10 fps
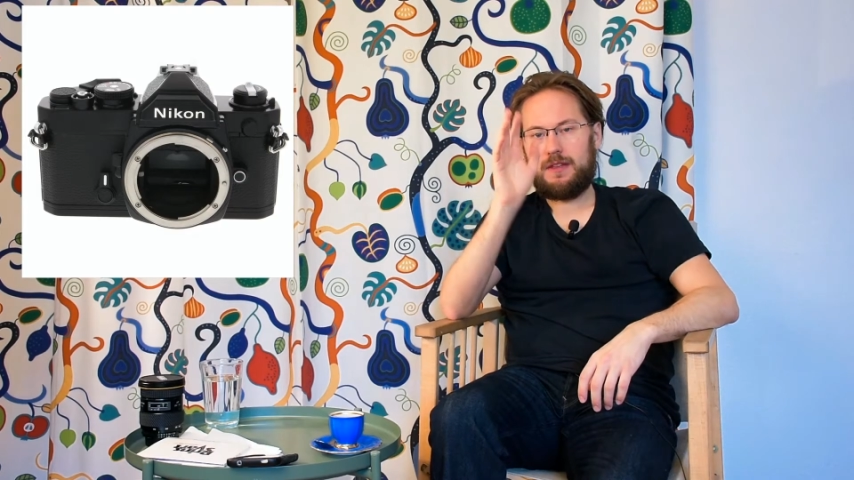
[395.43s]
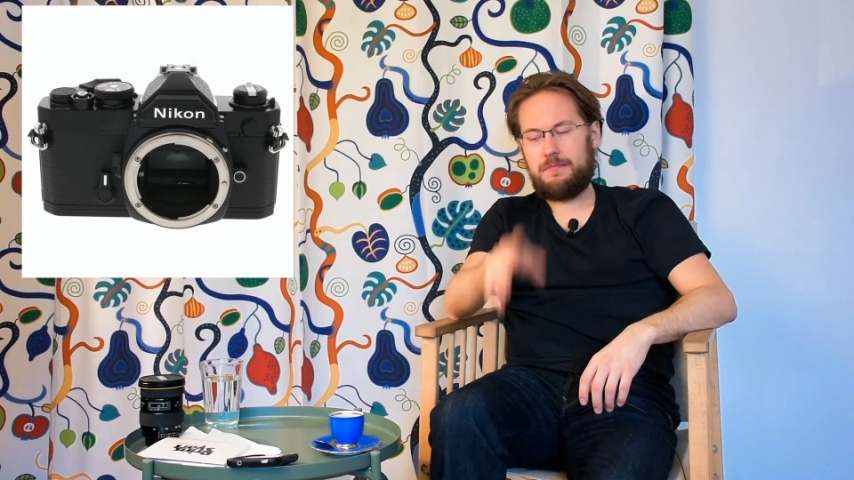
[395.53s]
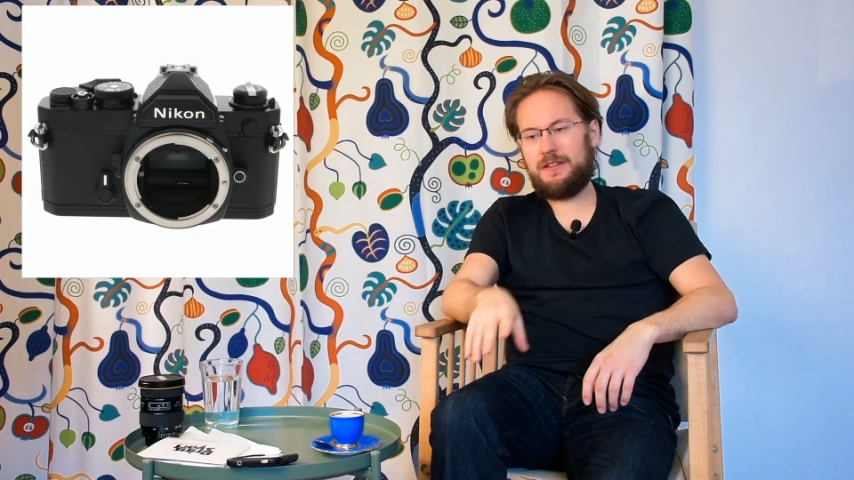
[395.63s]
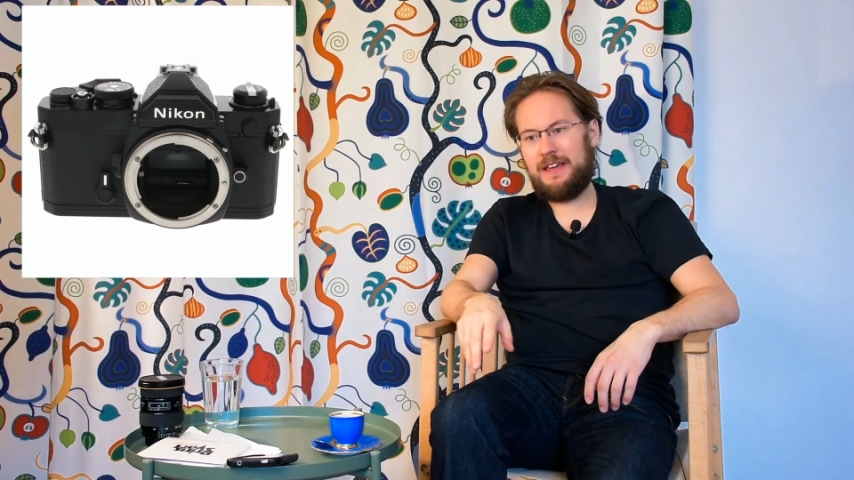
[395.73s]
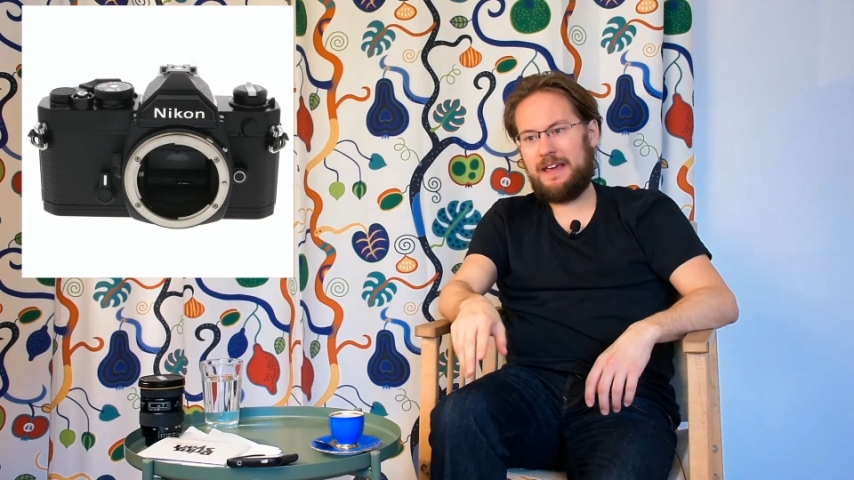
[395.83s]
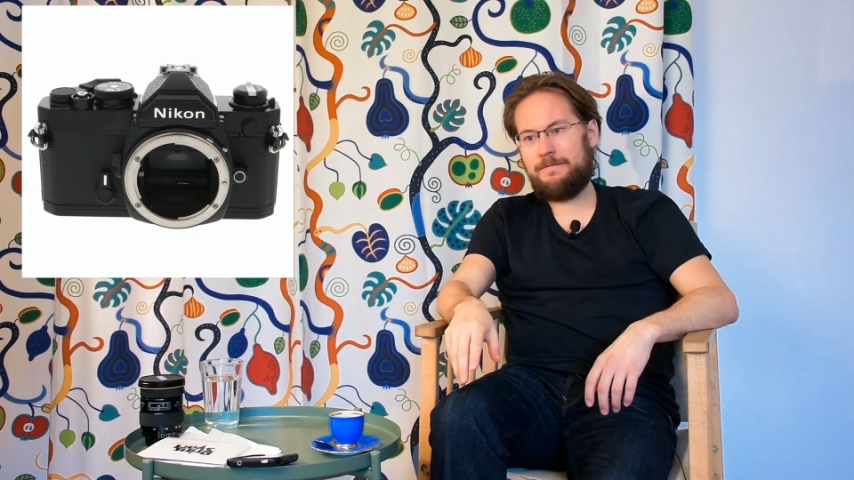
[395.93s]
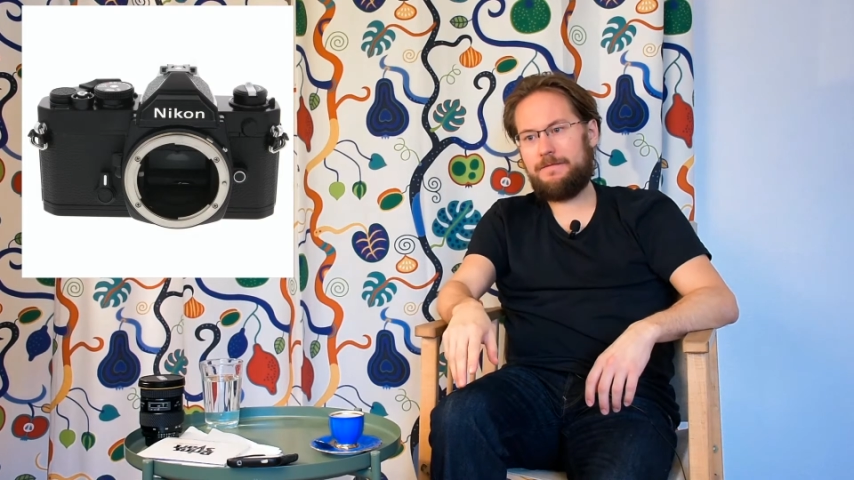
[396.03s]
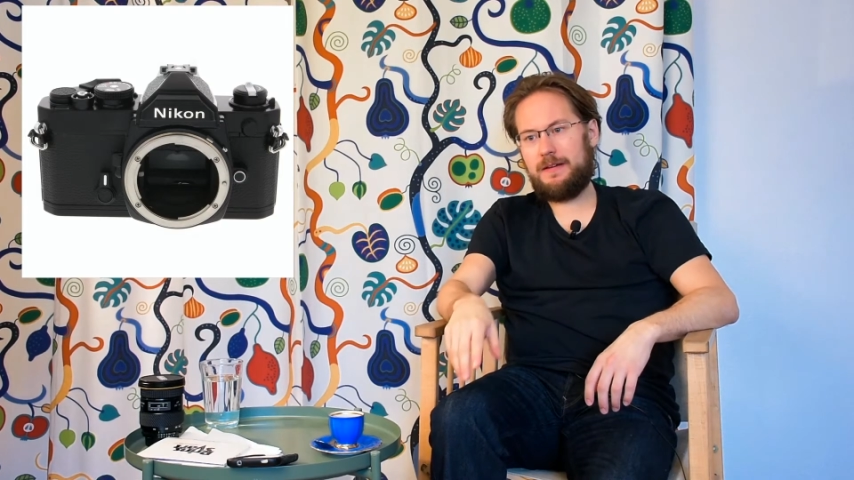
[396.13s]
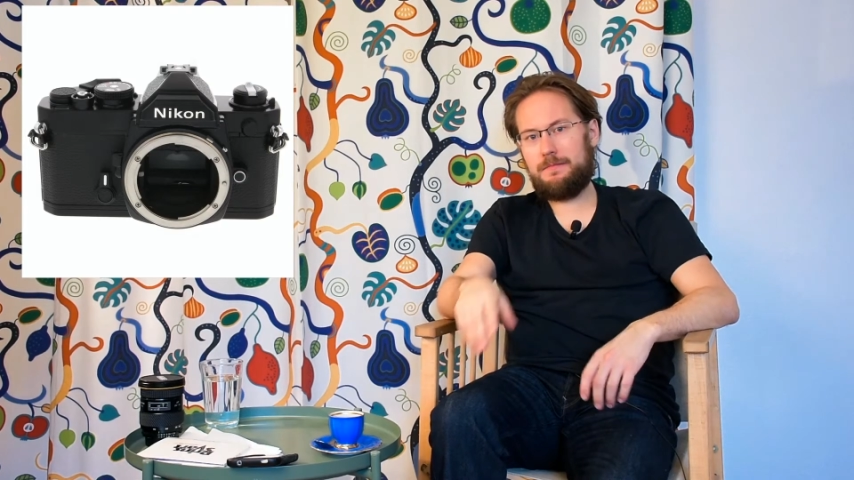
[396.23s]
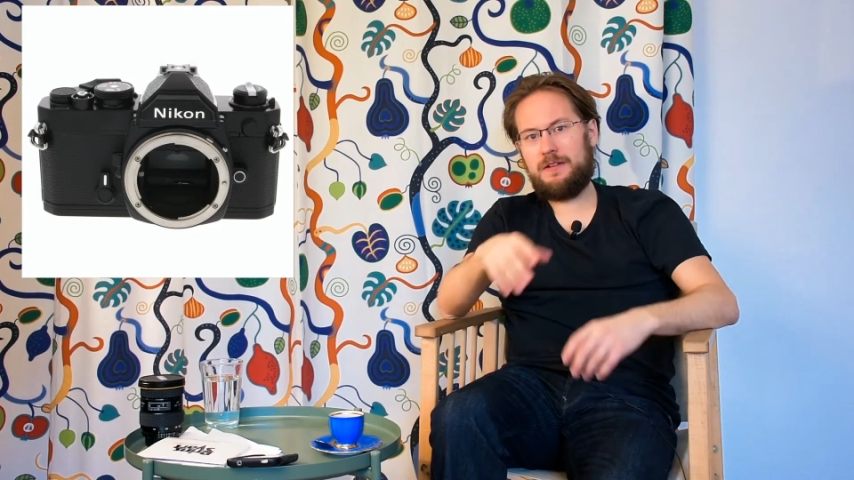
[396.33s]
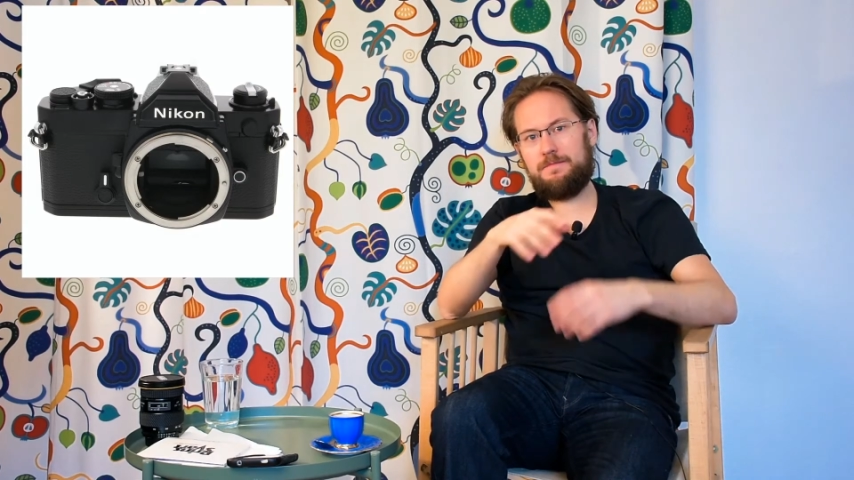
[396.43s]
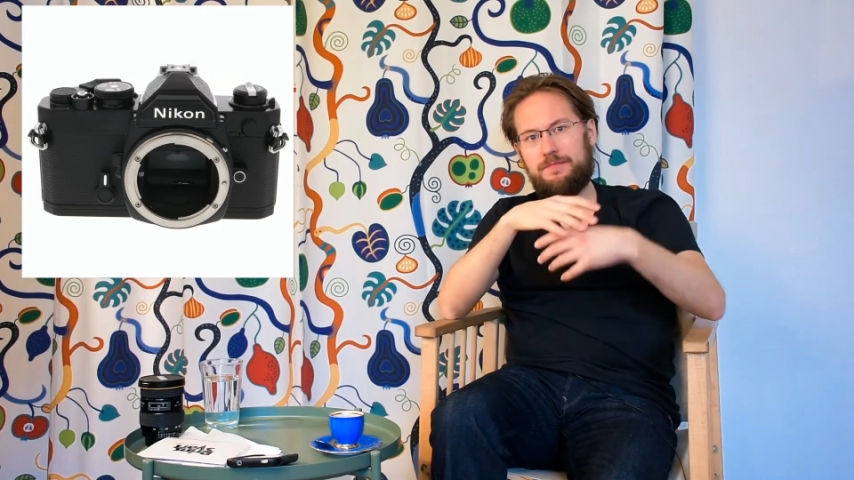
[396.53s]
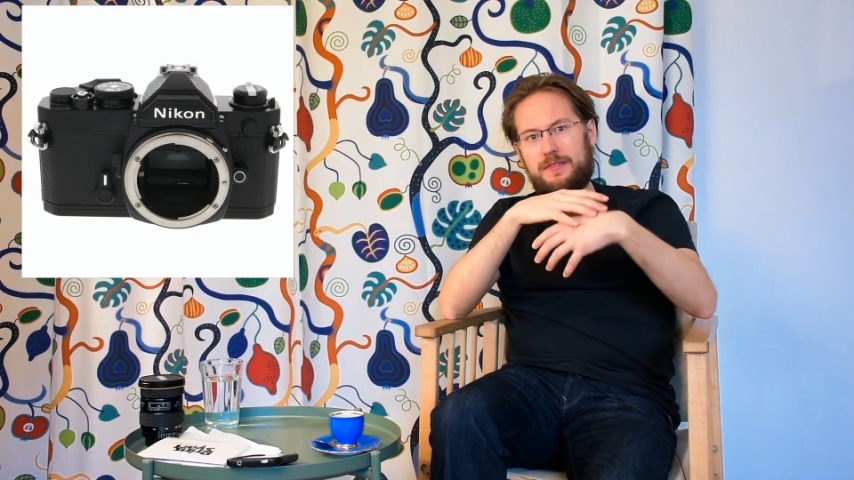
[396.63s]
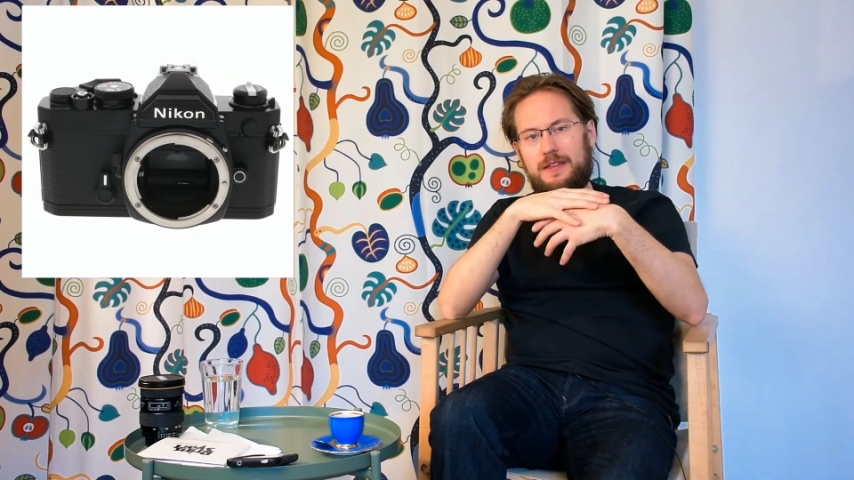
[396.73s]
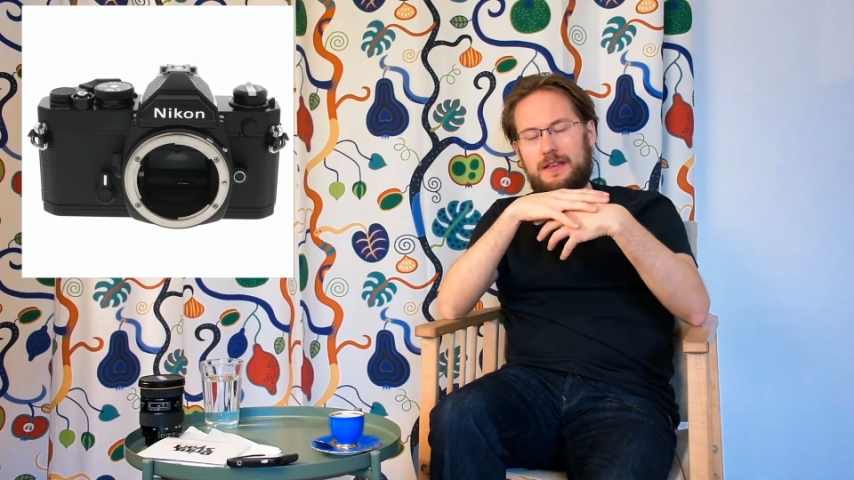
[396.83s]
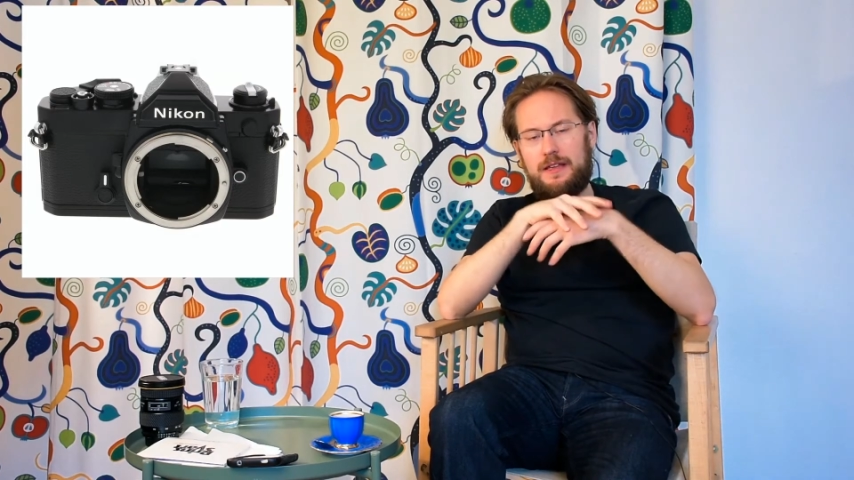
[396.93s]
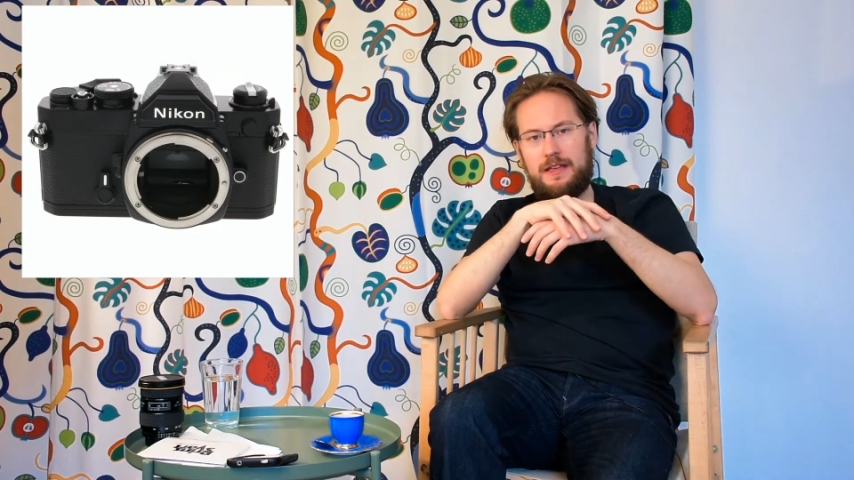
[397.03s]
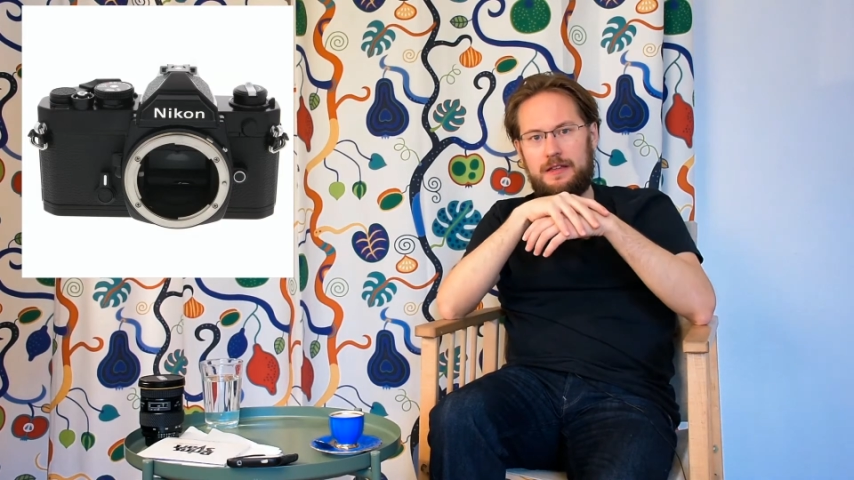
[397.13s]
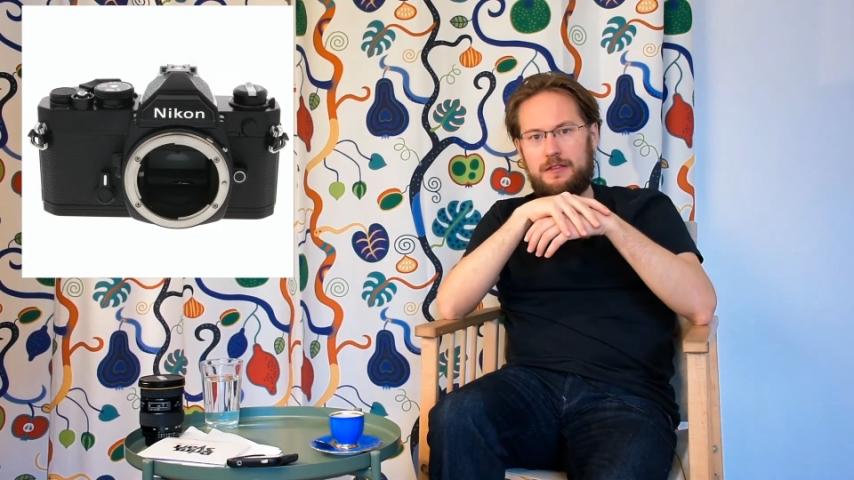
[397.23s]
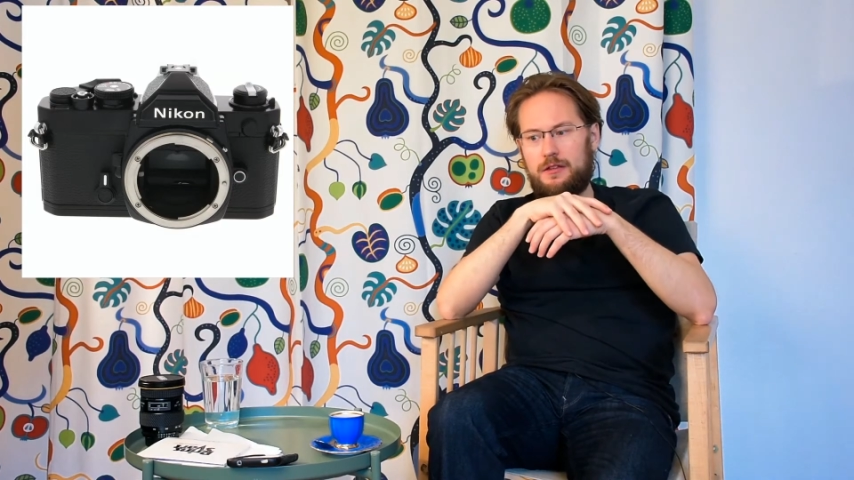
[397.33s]
But the FM
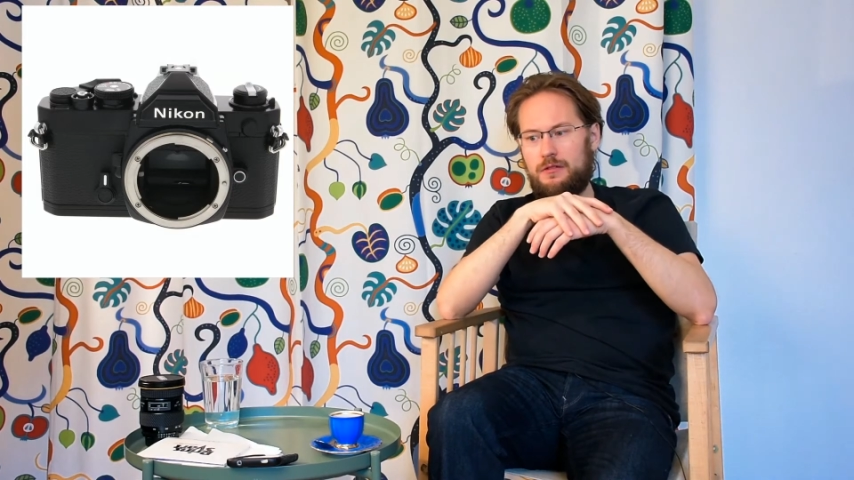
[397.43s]
is